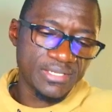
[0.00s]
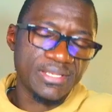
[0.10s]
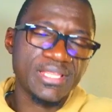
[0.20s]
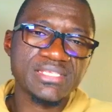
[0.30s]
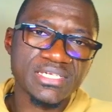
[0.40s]

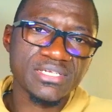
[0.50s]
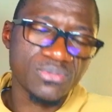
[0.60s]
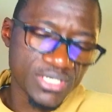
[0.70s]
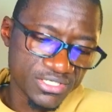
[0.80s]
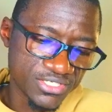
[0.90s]
Let's take a
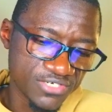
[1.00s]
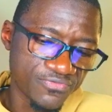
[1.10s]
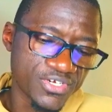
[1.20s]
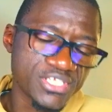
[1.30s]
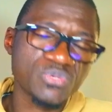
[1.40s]
look at the
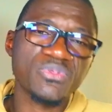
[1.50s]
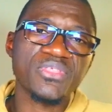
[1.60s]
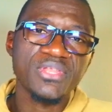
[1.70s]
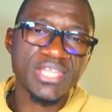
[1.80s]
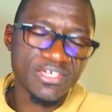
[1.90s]
difference with
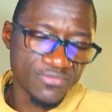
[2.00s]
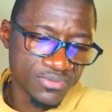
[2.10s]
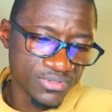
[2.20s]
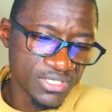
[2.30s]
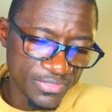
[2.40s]
the
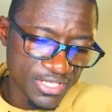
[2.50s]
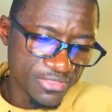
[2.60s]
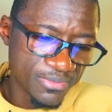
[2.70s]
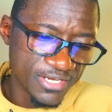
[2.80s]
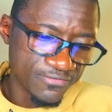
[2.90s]
level
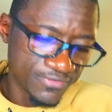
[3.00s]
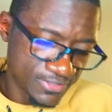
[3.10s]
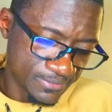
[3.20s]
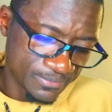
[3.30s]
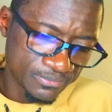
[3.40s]
death benefit.